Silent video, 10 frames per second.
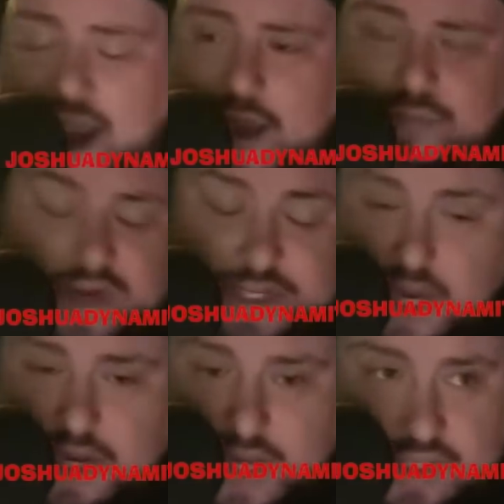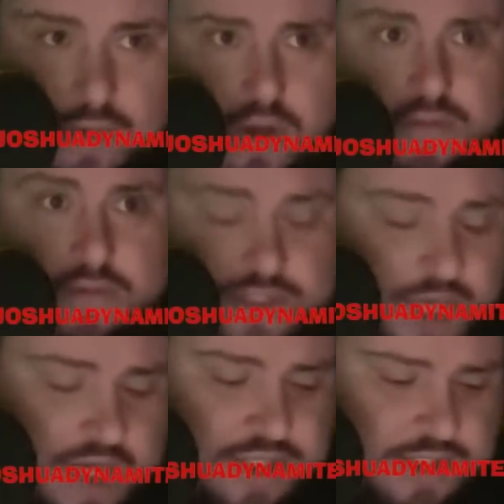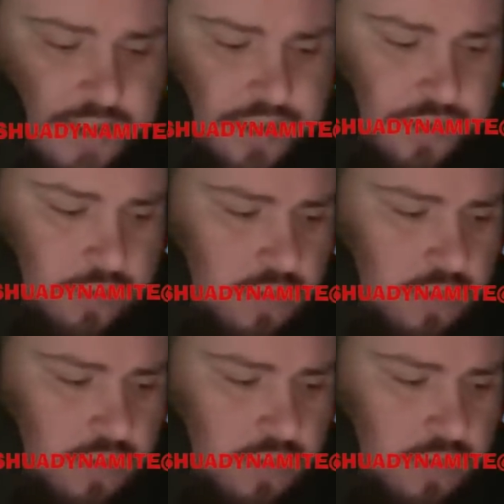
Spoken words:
I appreciate you guys. Well, Josh is neutral.